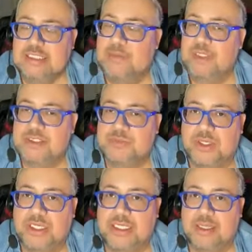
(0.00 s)
I'm going to
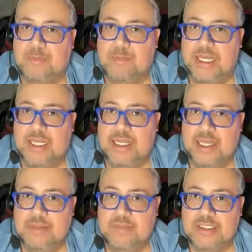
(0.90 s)
break it down by
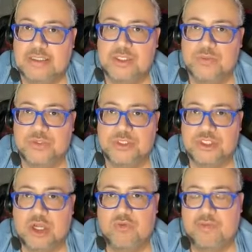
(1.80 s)
elements. So we're going to
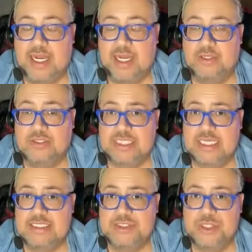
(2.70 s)
start with my air signs.